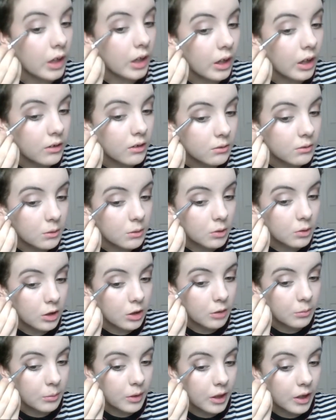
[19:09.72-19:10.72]
And I'm going to go
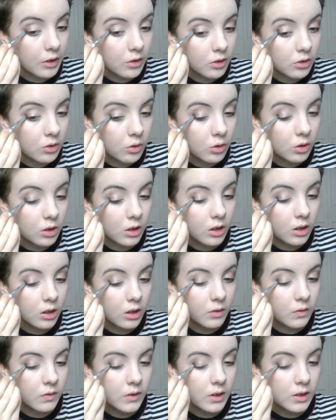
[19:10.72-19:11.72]
in my outer
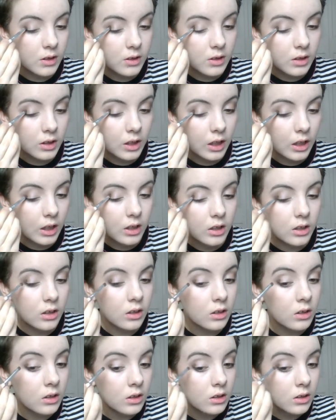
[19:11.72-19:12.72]
corner of this
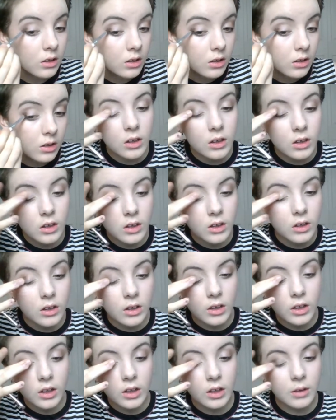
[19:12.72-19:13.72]
again.
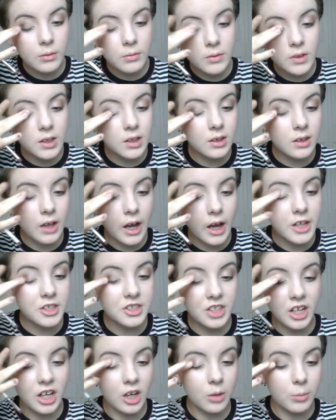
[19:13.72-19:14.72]
And then this
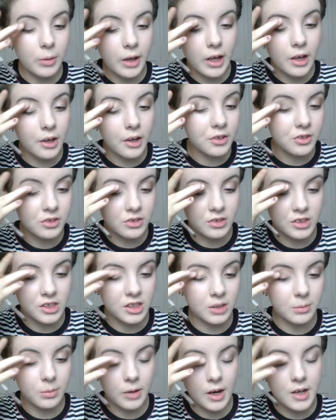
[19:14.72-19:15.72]
eyeshadow palette is really
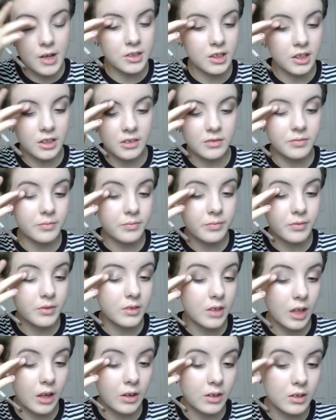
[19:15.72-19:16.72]
surprising.
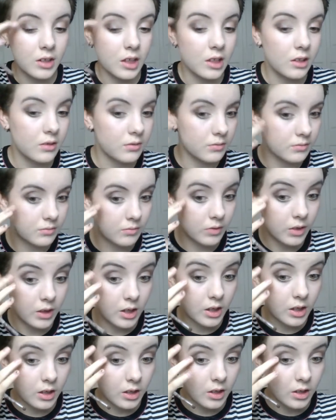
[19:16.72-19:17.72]
I didn't
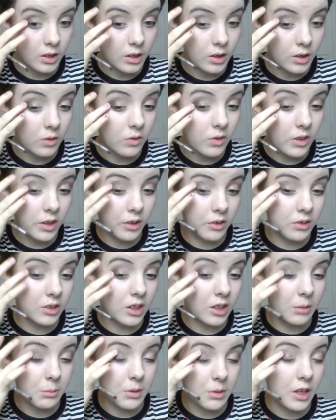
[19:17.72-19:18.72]
think it
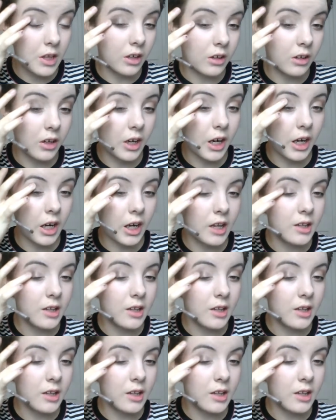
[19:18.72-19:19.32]
was going to be that great.